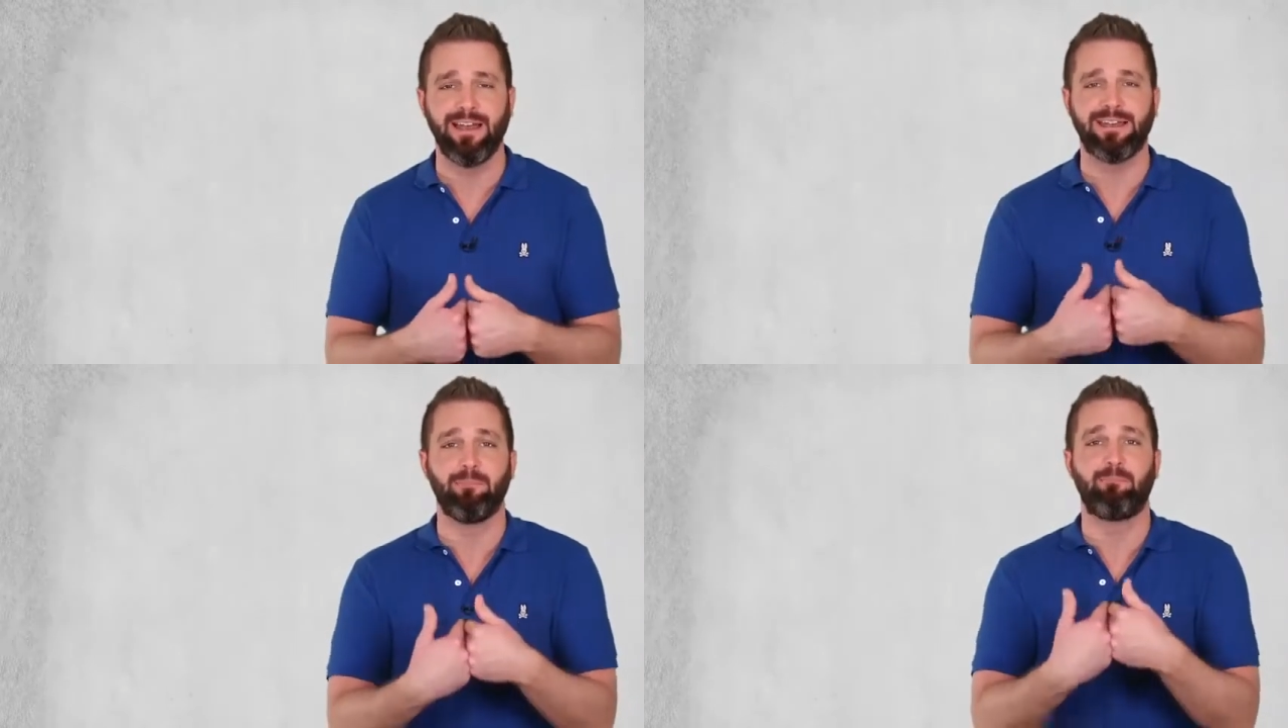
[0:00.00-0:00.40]

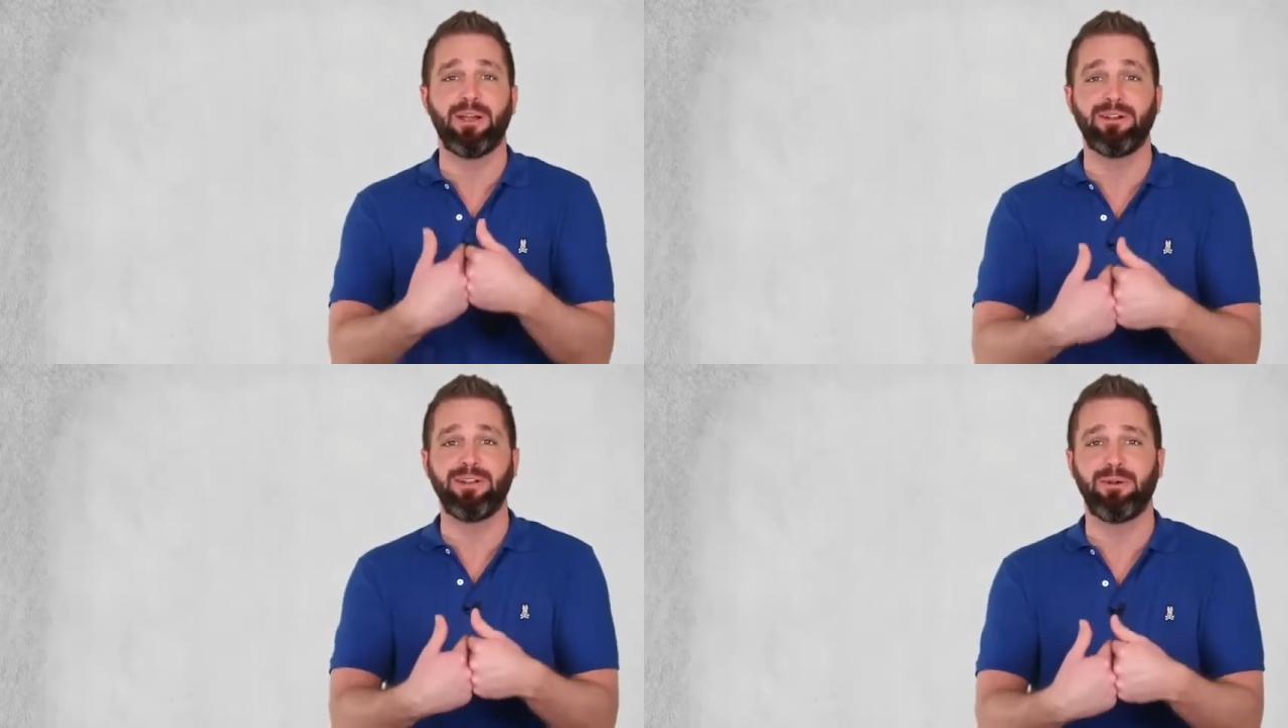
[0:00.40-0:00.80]
I can
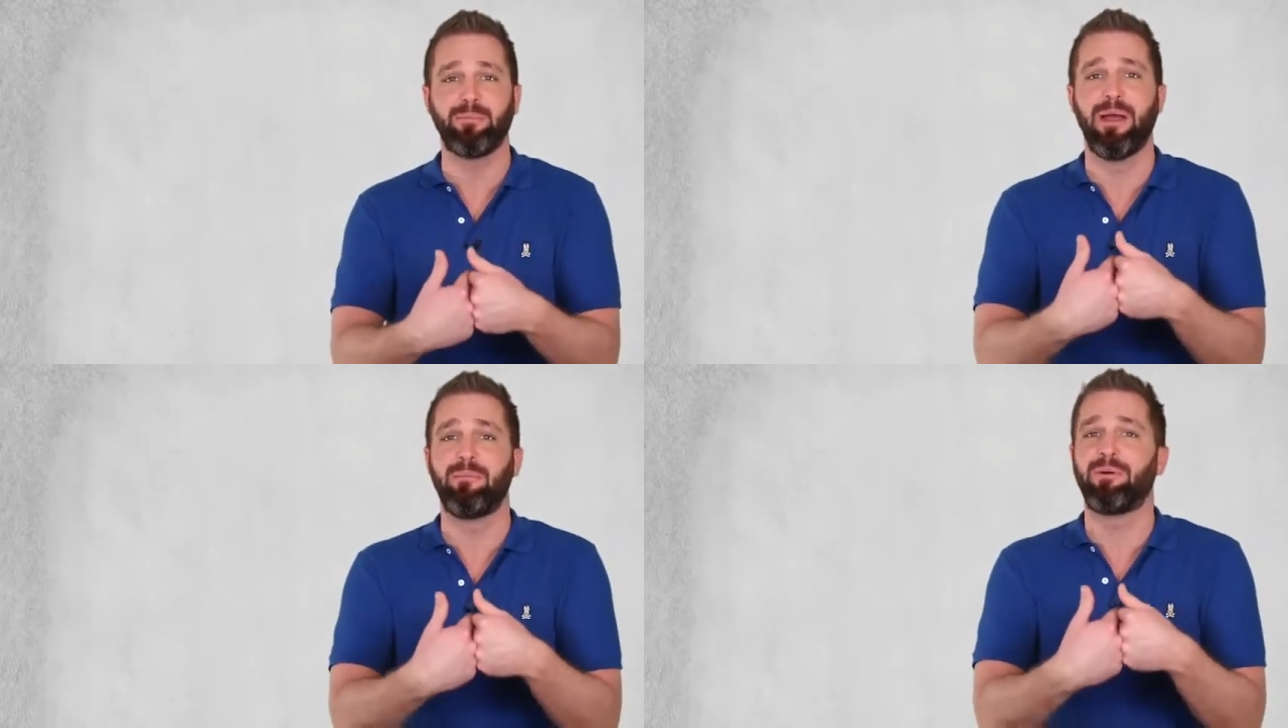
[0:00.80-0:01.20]
barely
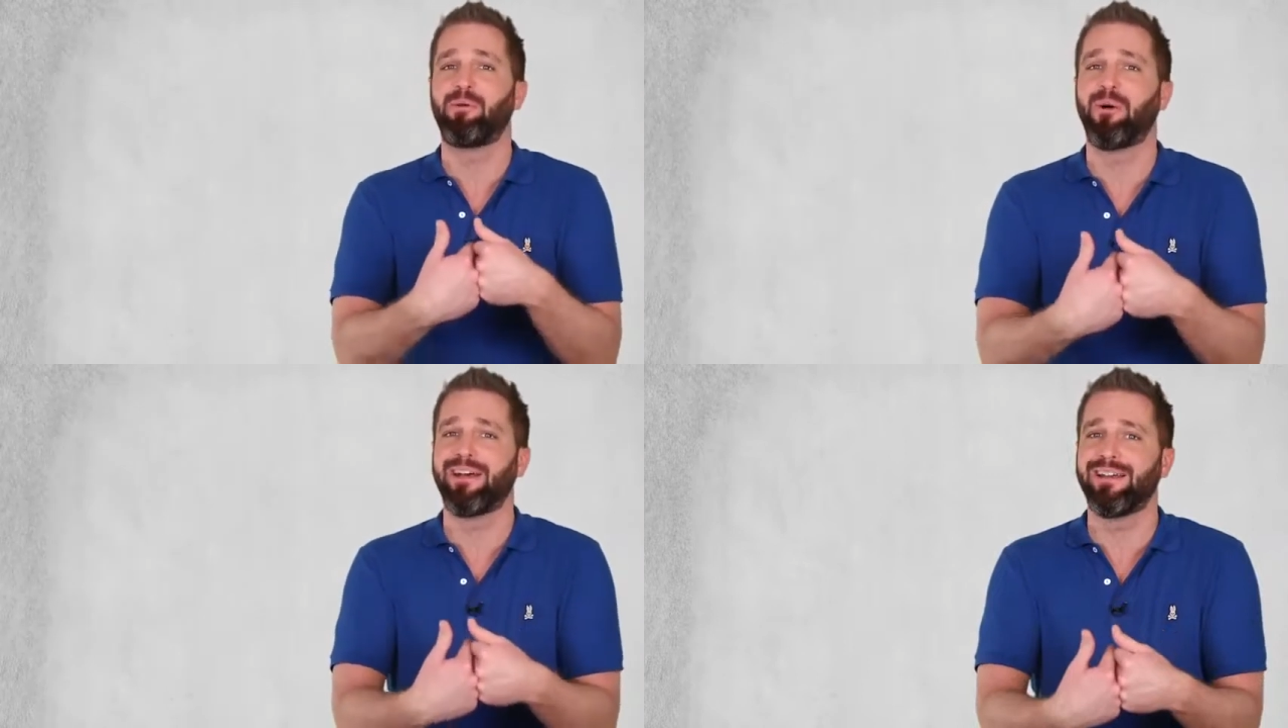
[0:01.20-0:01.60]
remember
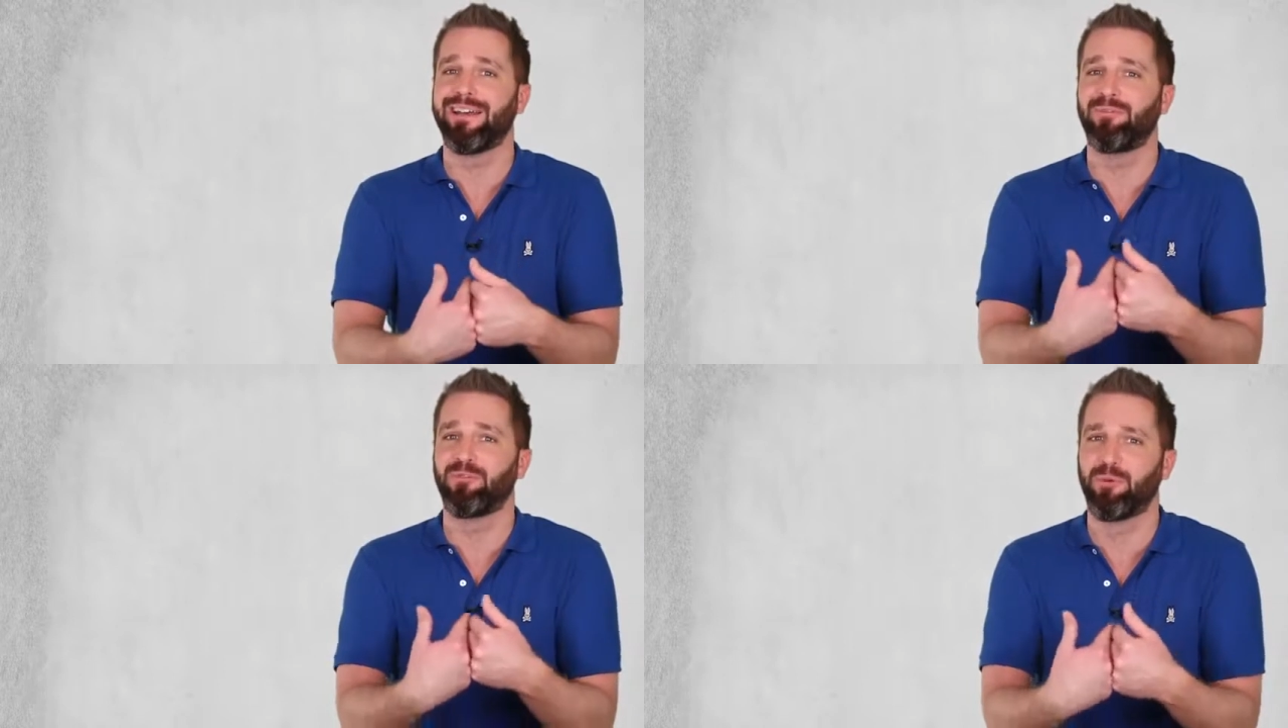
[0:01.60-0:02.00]
what I
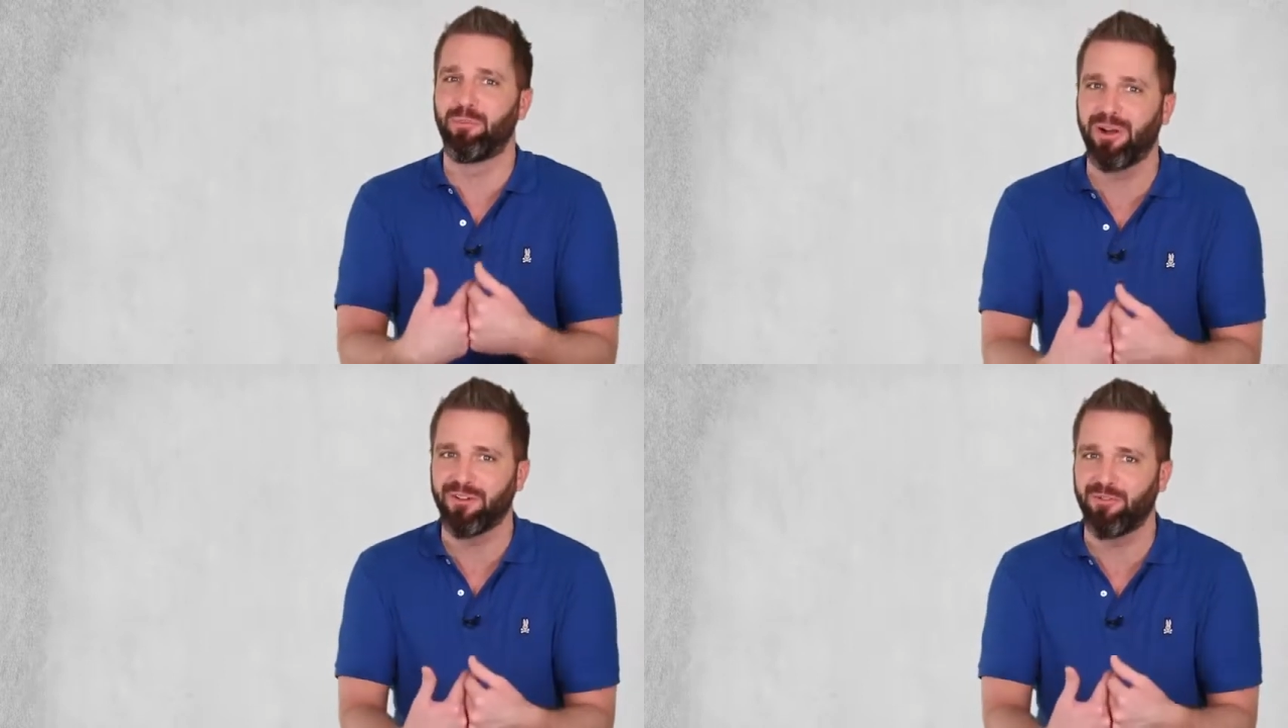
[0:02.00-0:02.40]
had for
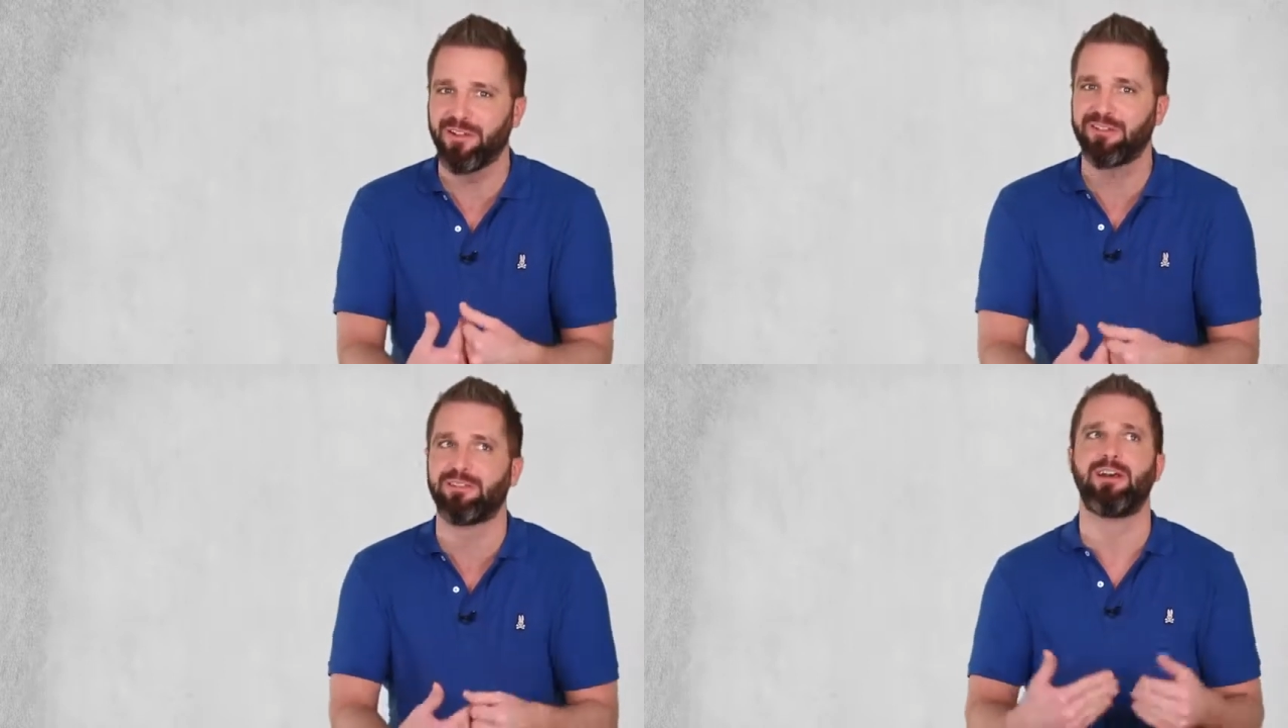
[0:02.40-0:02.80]

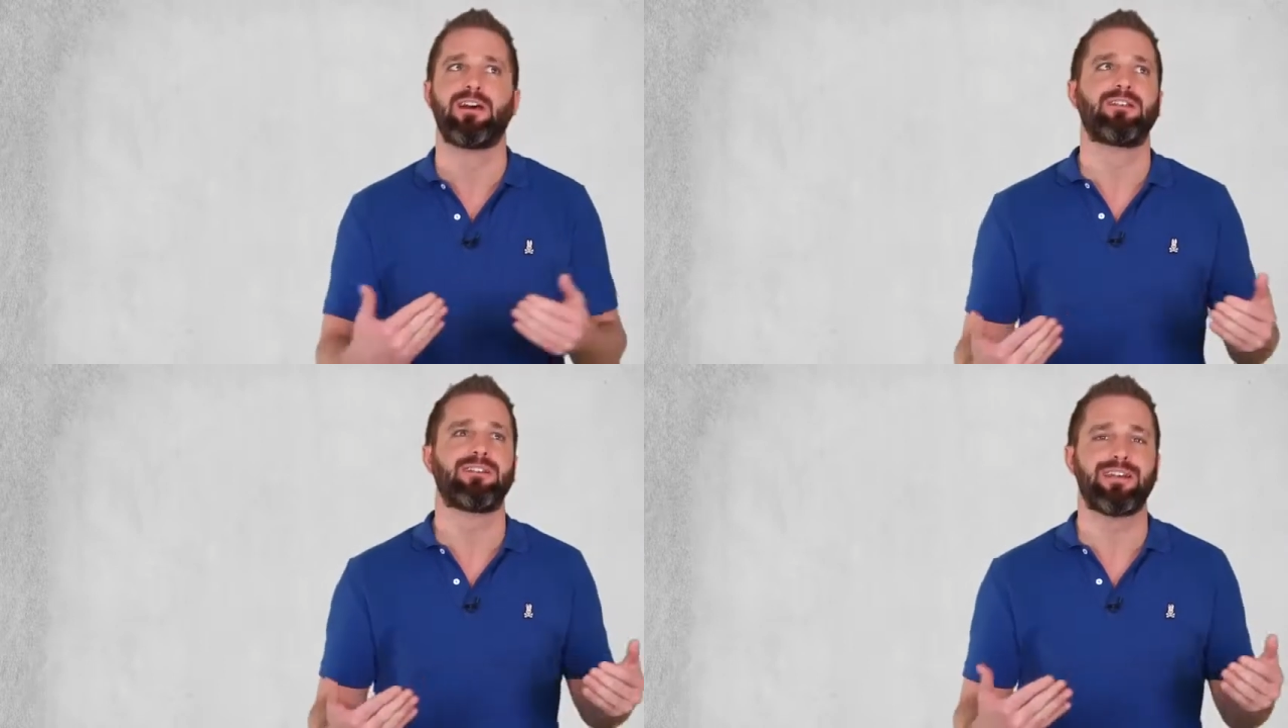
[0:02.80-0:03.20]
breakfast,
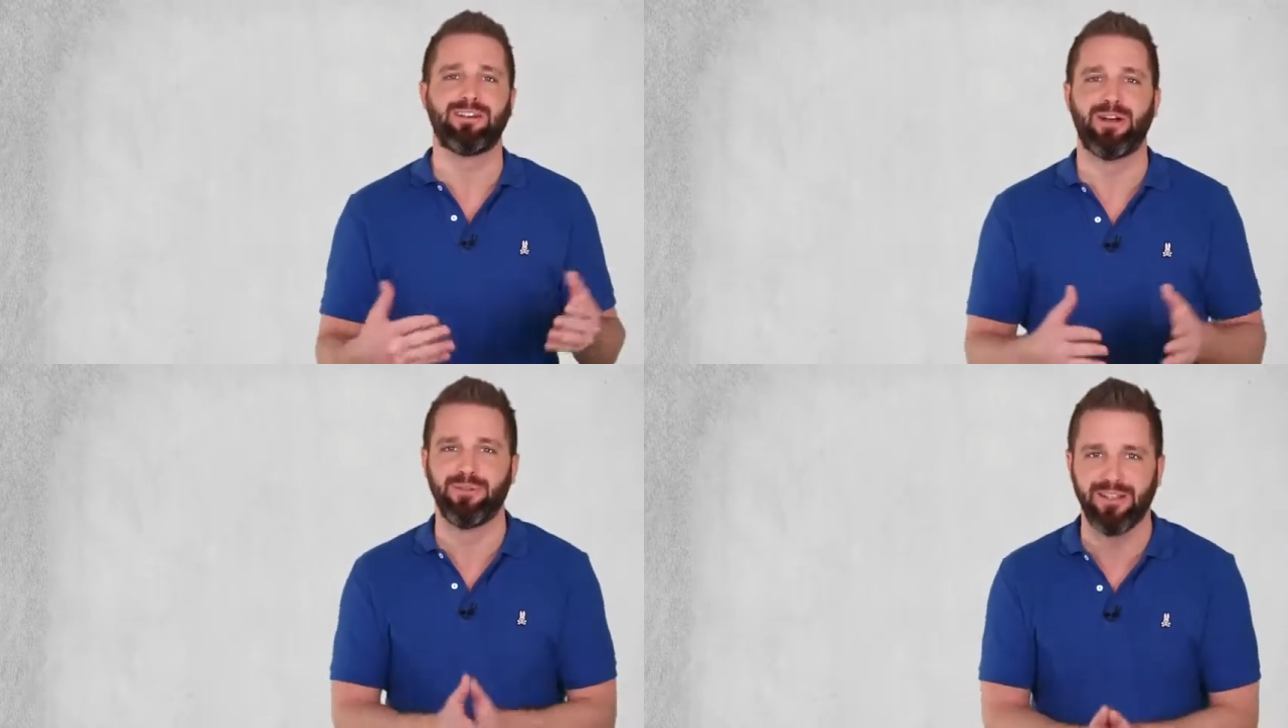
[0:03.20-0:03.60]
let
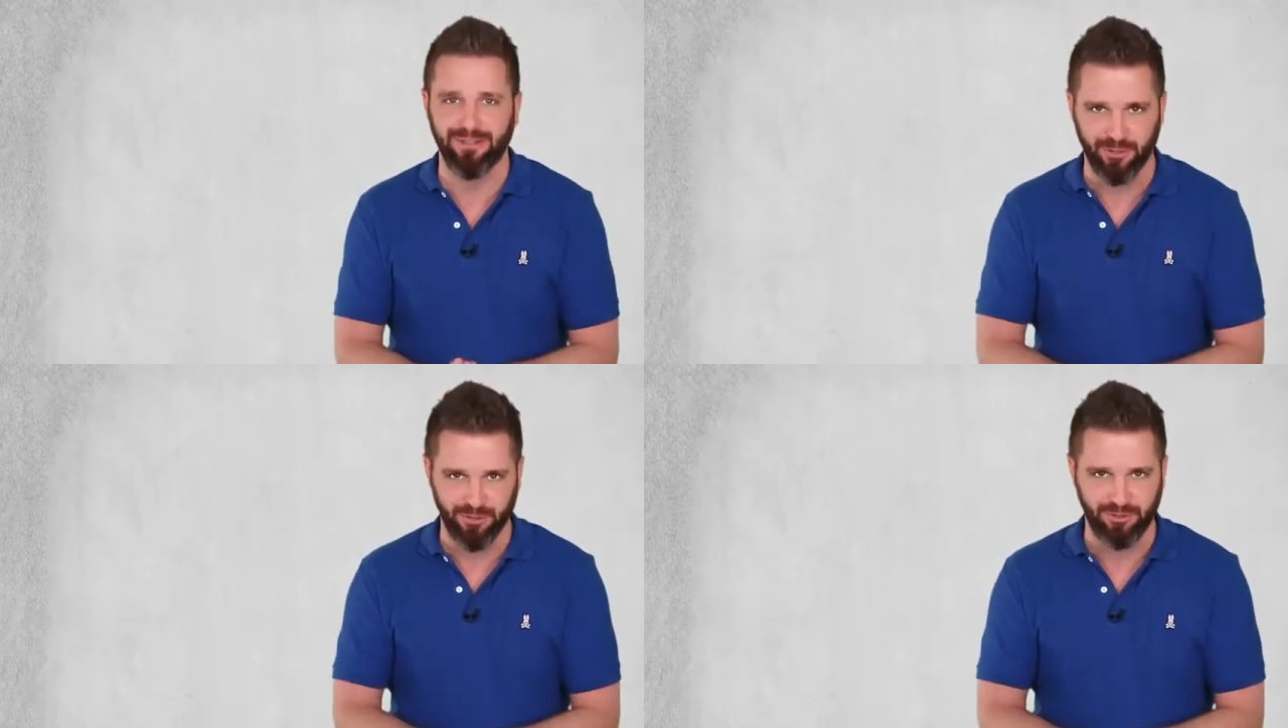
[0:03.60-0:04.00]
alone this whole